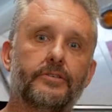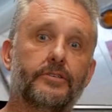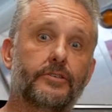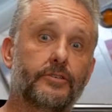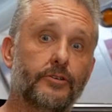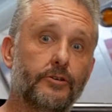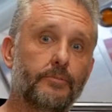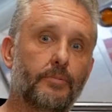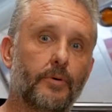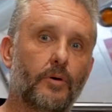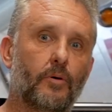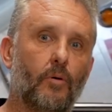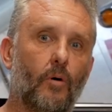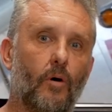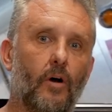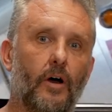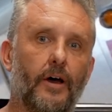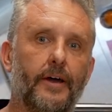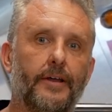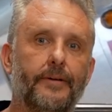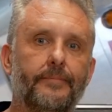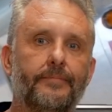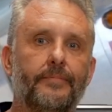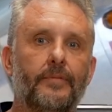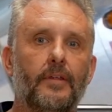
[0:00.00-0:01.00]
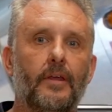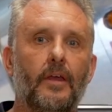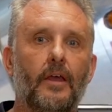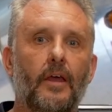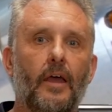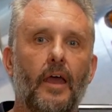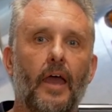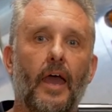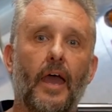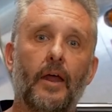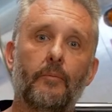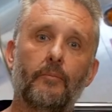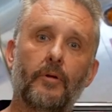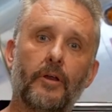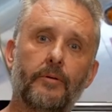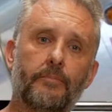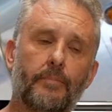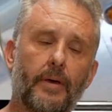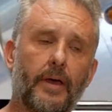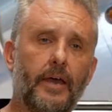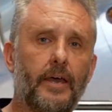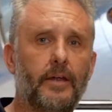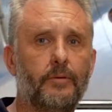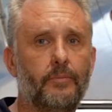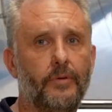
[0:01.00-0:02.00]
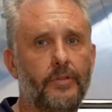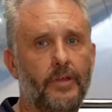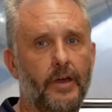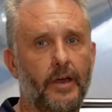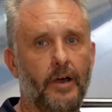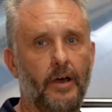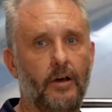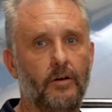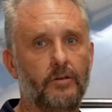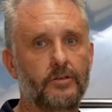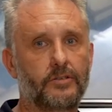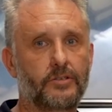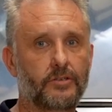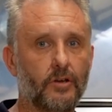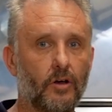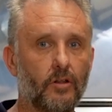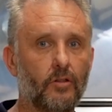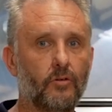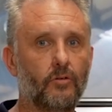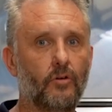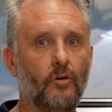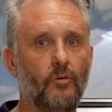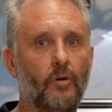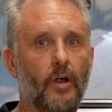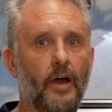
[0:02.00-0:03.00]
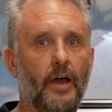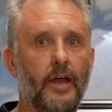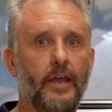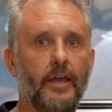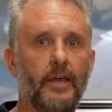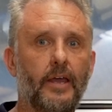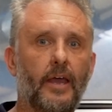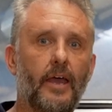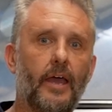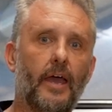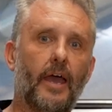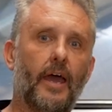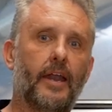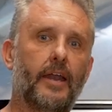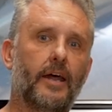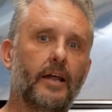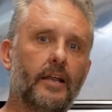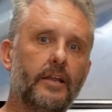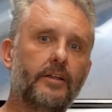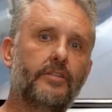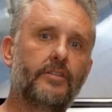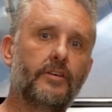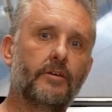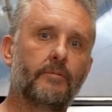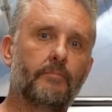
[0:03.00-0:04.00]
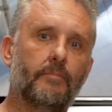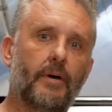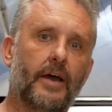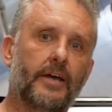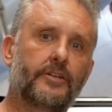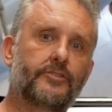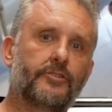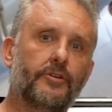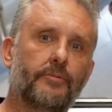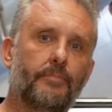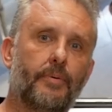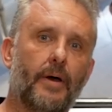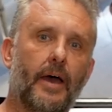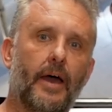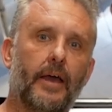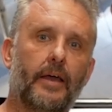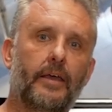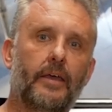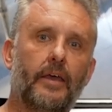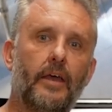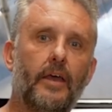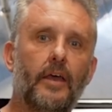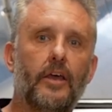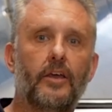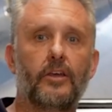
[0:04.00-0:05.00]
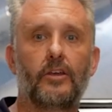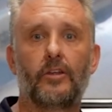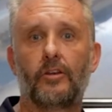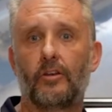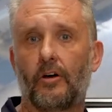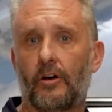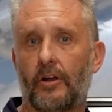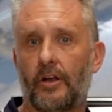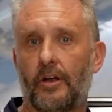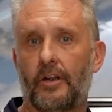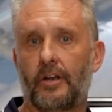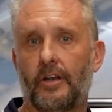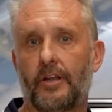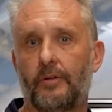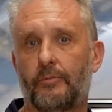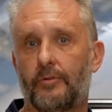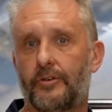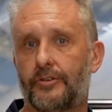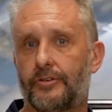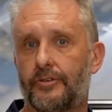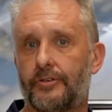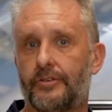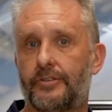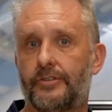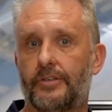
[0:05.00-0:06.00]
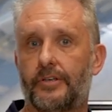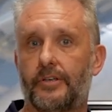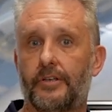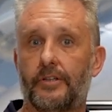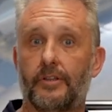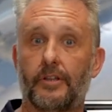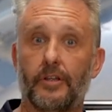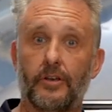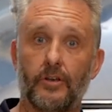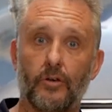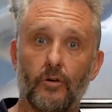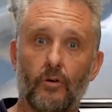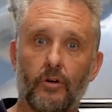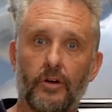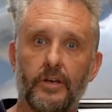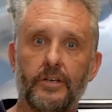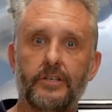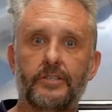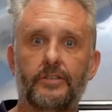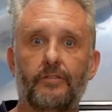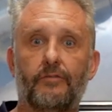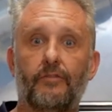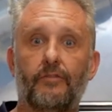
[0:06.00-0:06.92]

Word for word: is super quiet, and when paired with our solar array and our lithium battery pack, you're not only reducing the noise